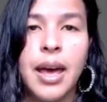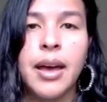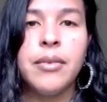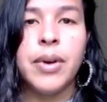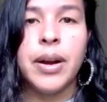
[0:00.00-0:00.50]

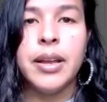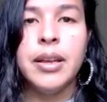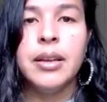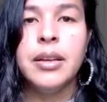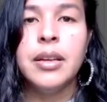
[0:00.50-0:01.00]
that,
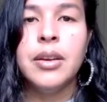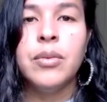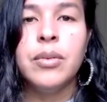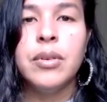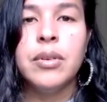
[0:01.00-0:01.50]
right?
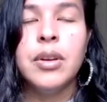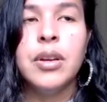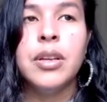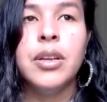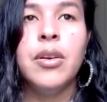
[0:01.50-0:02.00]

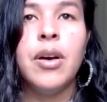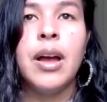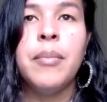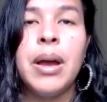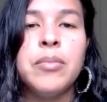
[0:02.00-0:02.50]

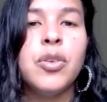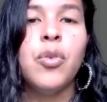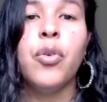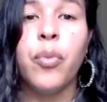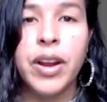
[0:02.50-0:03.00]
I'm so
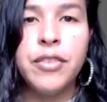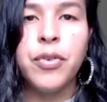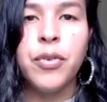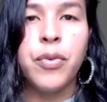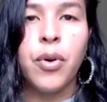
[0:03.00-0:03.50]

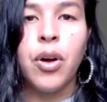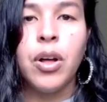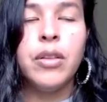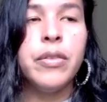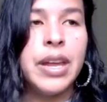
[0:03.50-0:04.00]
grateful for
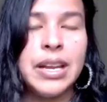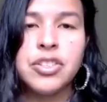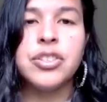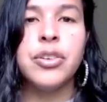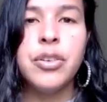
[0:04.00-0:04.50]
all it
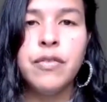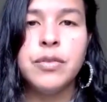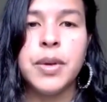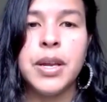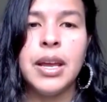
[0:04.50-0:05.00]

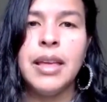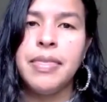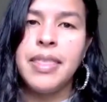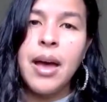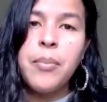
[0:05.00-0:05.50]
served me.
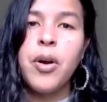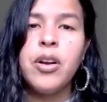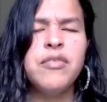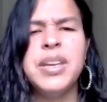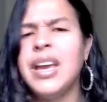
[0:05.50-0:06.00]
And that
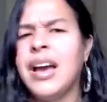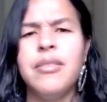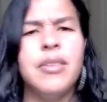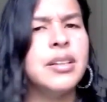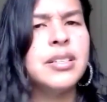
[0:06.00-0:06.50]
part of me, I
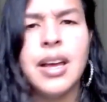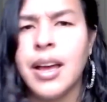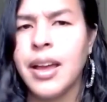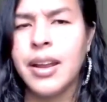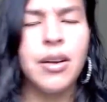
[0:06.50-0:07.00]
don't get to
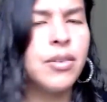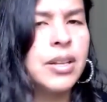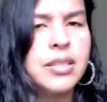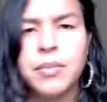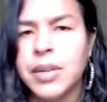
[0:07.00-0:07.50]
hide. I don't
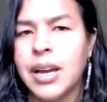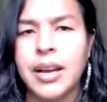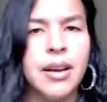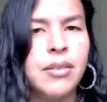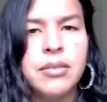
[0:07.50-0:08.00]
get to block
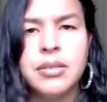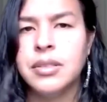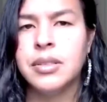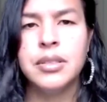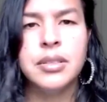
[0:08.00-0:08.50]
out.
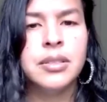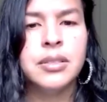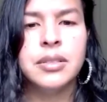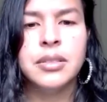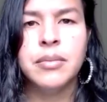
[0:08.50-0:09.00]

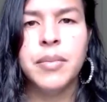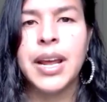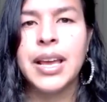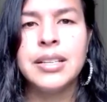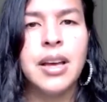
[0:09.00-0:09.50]
But
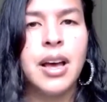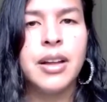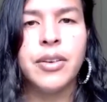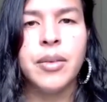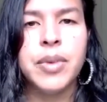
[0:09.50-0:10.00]
I get to
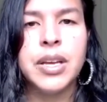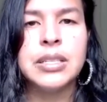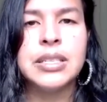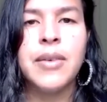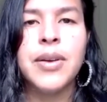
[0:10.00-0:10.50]
honor it,
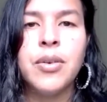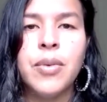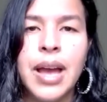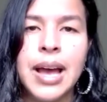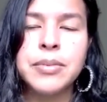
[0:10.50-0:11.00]
because now I know
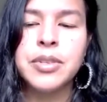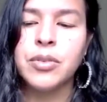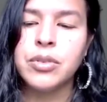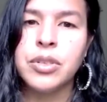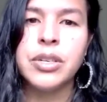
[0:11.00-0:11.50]
with
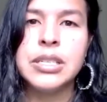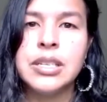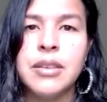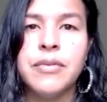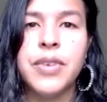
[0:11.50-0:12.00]
absolute
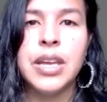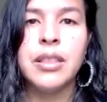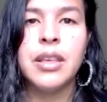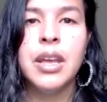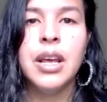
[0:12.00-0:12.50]
certainty and
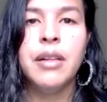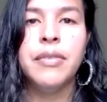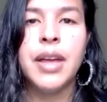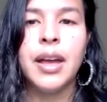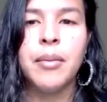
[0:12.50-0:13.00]
faith
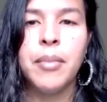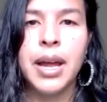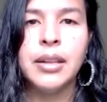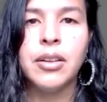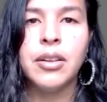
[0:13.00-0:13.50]
that
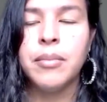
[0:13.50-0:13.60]
my